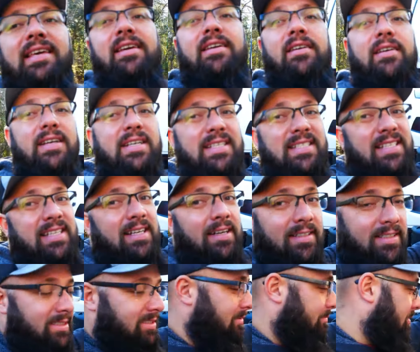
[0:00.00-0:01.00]
here is
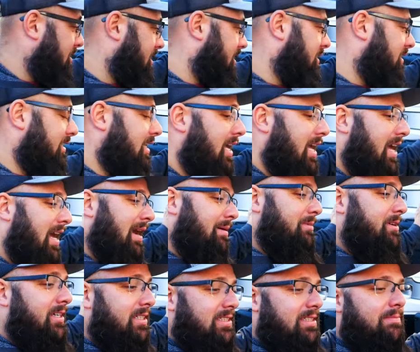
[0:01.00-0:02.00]
customized.
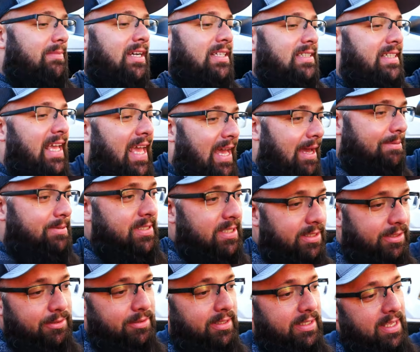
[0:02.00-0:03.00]
I'm customizing
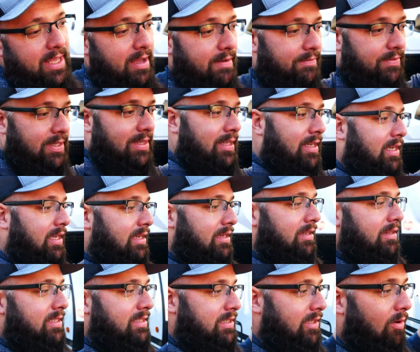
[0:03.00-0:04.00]
absolutely everything
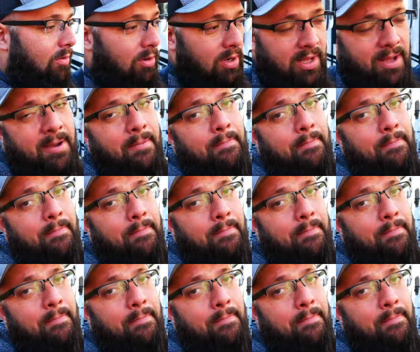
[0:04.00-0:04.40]
here. There's no